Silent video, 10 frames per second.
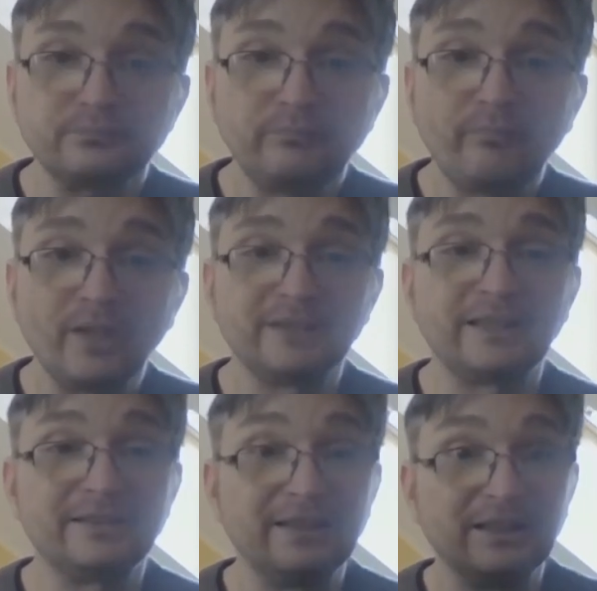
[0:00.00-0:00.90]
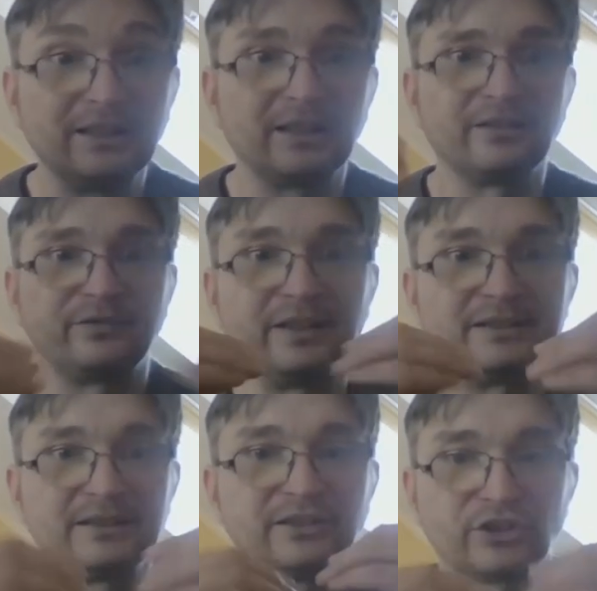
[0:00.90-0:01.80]
and that they face
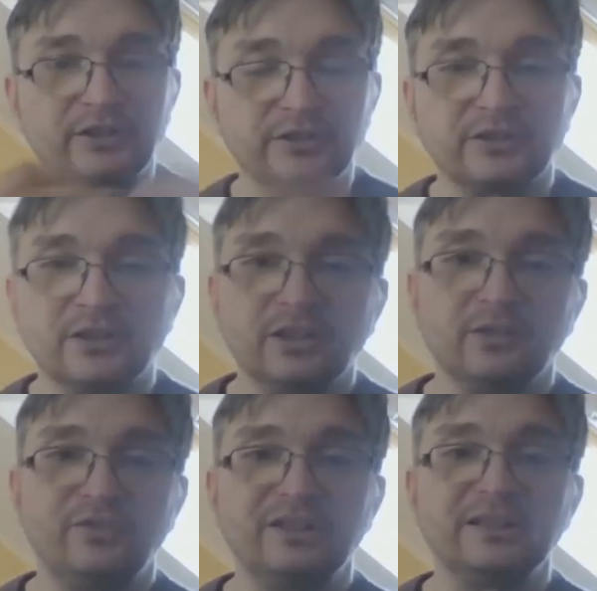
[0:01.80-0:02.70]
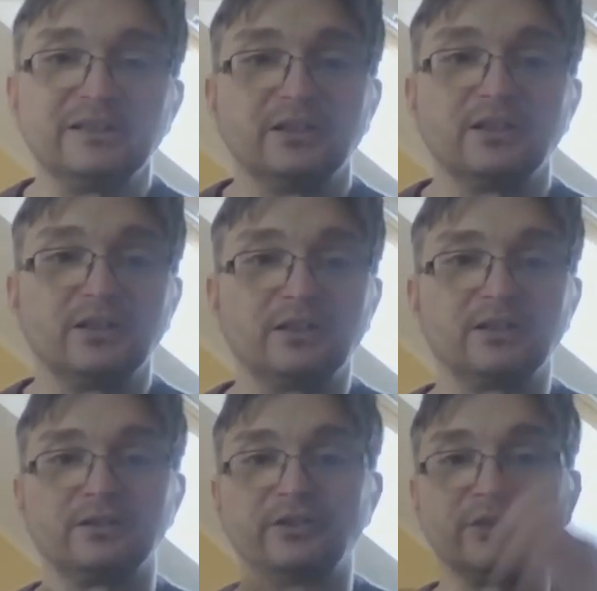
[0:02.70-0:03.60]
each other within
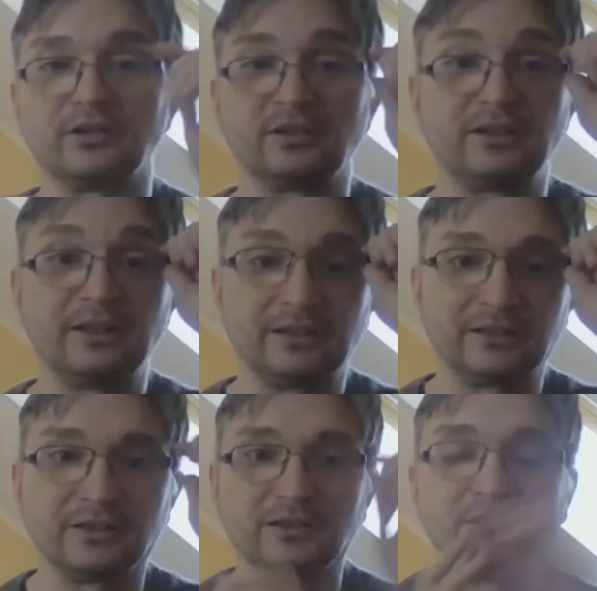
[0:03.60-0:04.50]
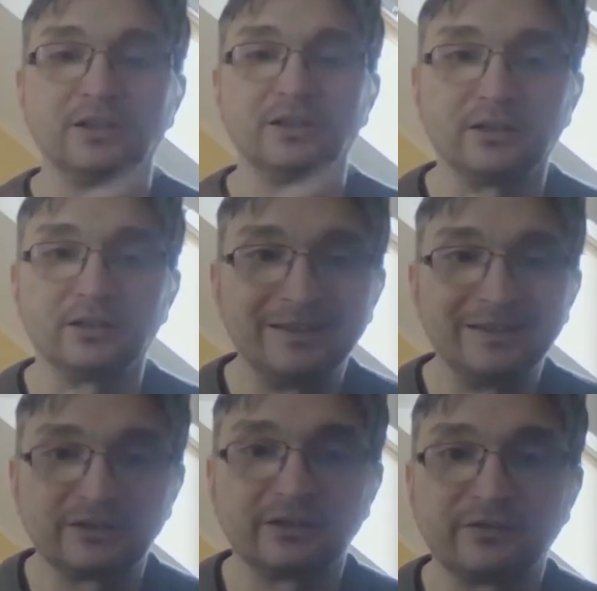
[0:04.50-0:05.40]
the helical
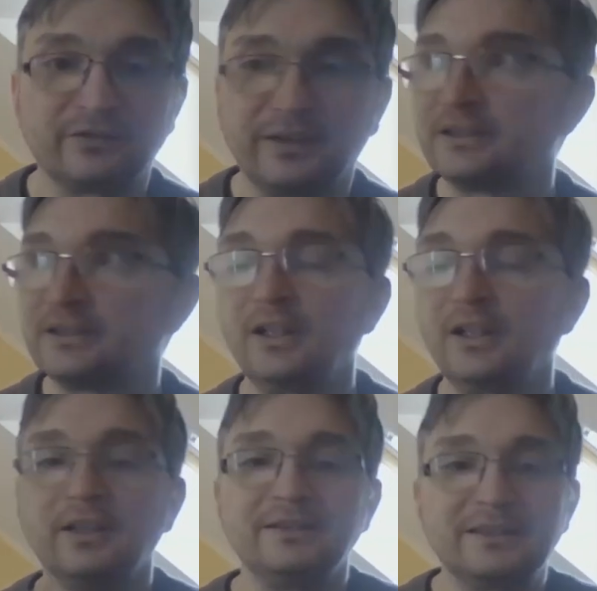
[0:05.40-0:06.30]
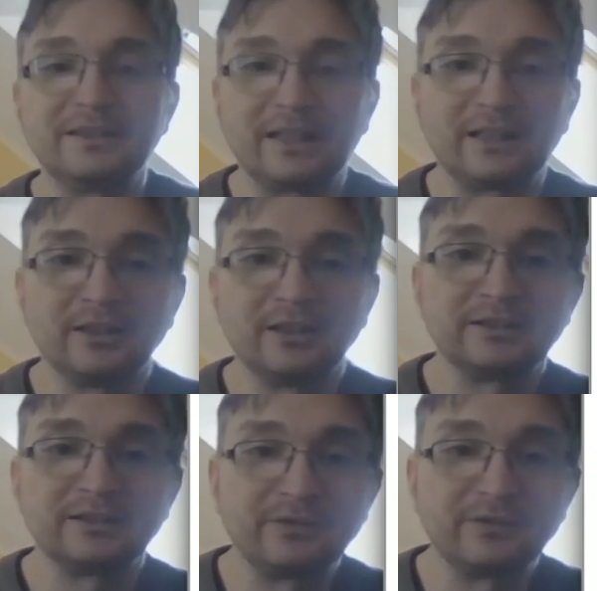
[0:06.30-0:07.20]
interface. These are
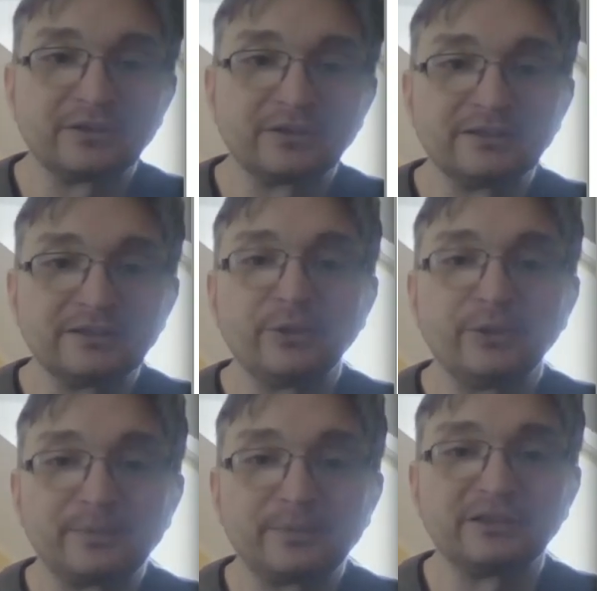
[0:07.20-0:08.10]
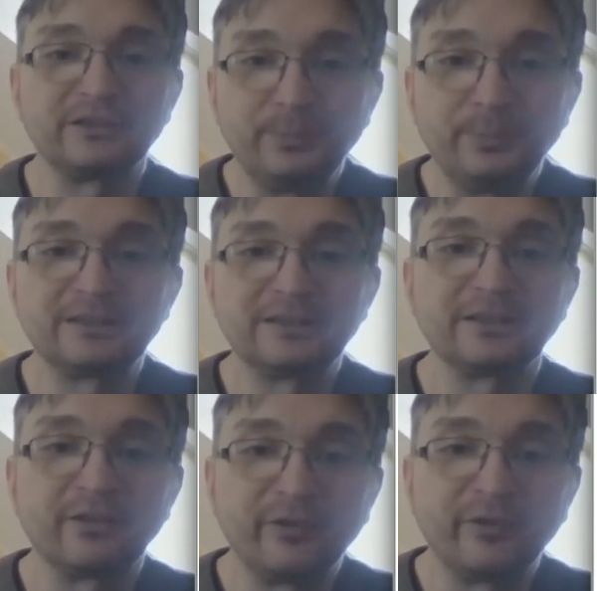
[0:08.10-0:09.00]
7 residue heptad repeats, and the
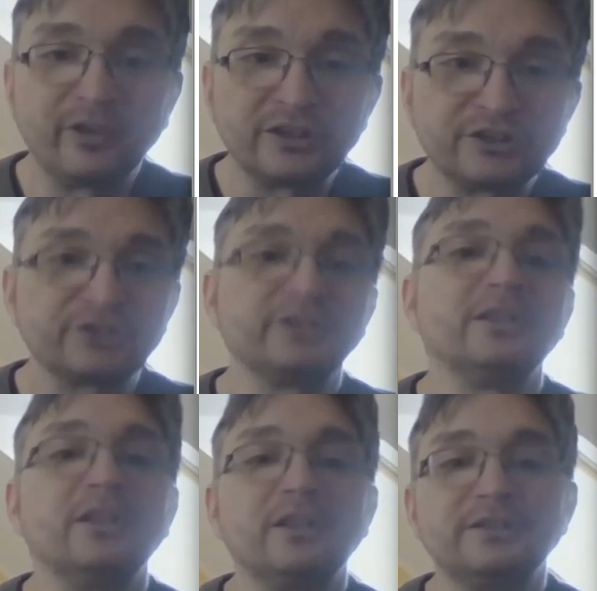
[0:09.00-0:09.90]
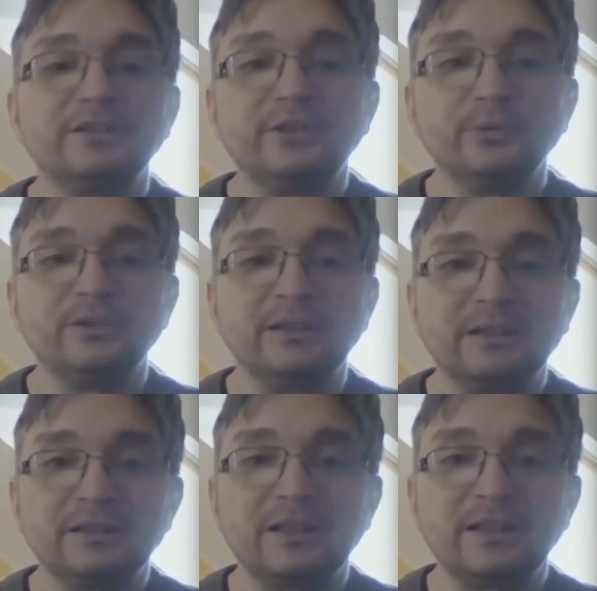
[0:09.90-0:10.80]
first residue
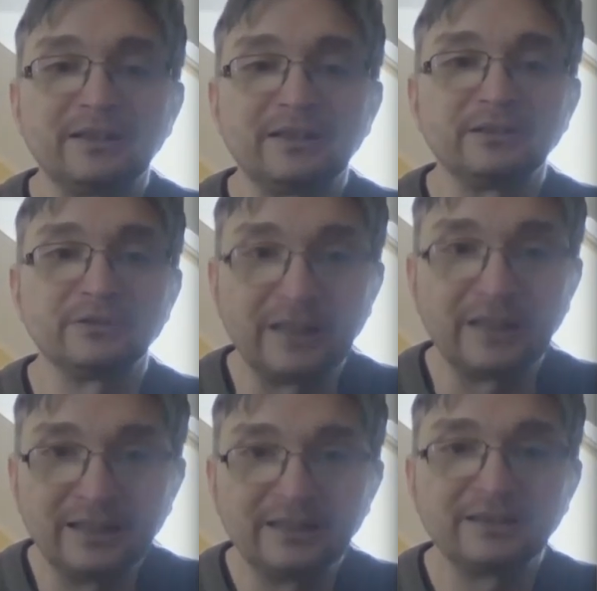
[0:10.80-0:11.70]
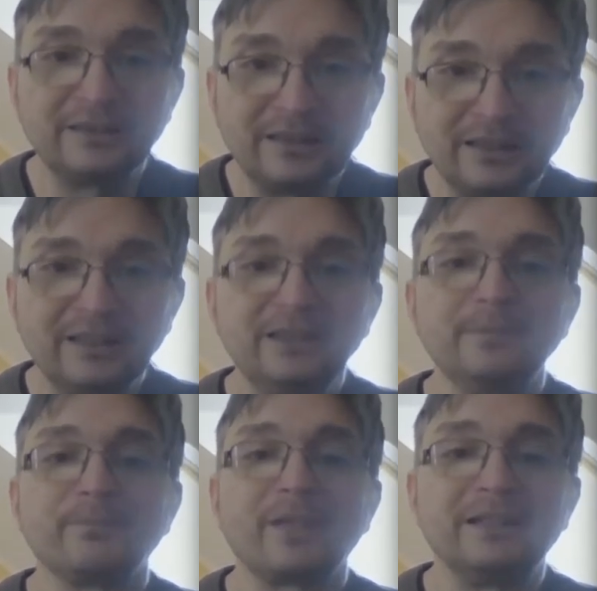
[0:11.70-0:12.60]
denoted A
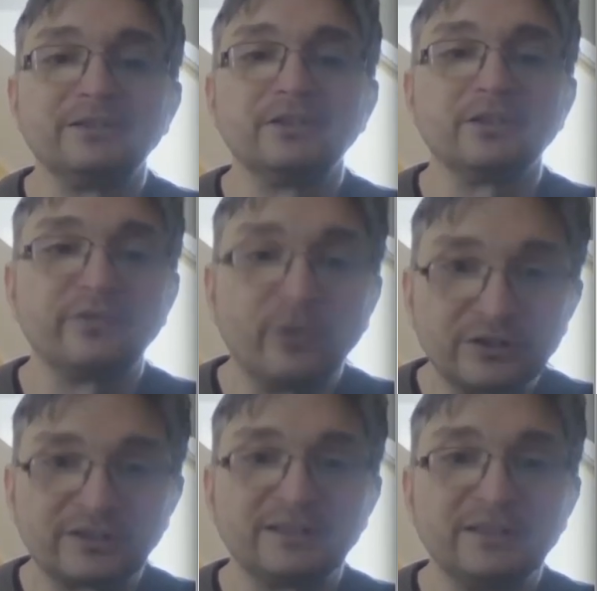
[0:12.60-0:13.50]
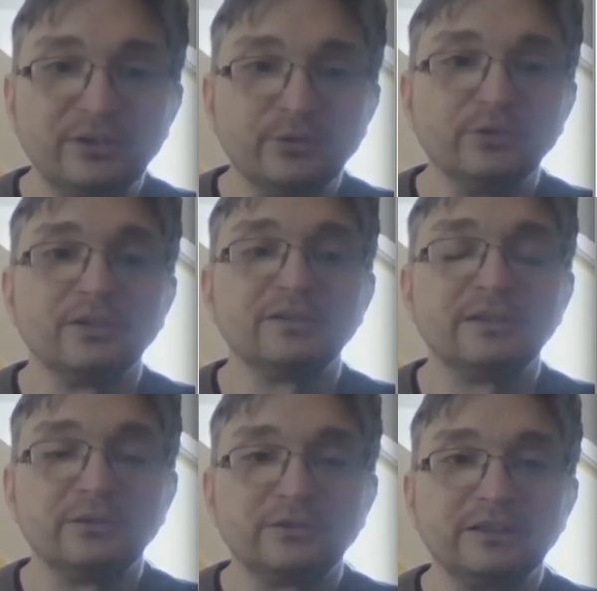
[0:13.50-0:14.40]
and the fourth residue
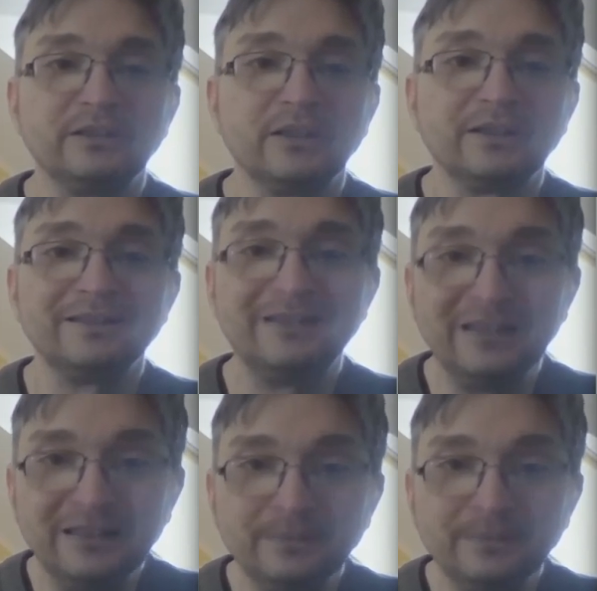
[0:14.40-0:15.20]
denoted D